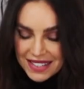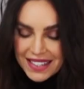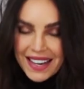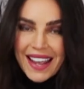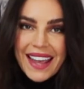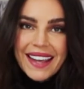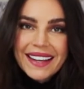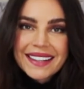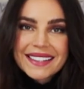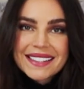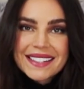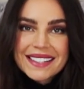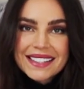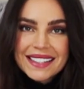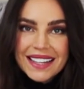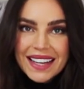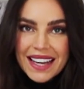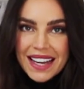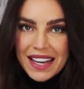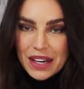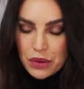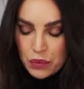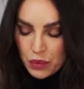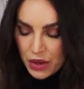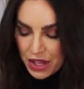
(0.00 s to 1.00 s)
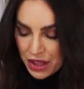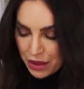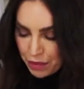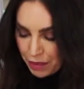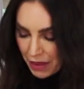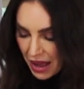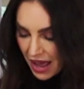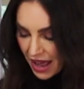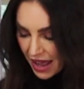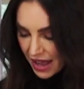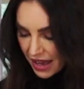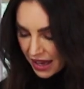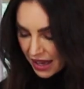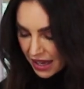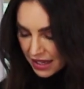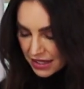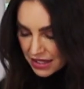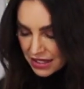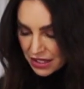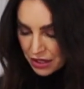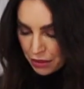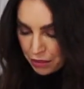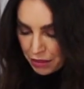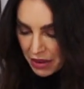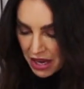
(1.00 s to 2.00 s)
Next, in with my
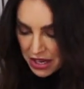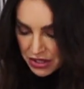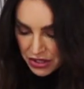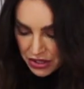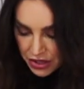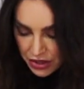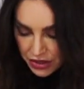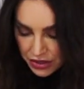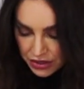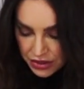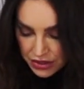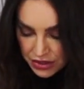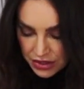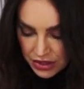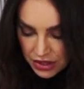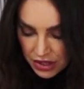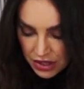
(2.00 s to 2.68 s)
tomatoes.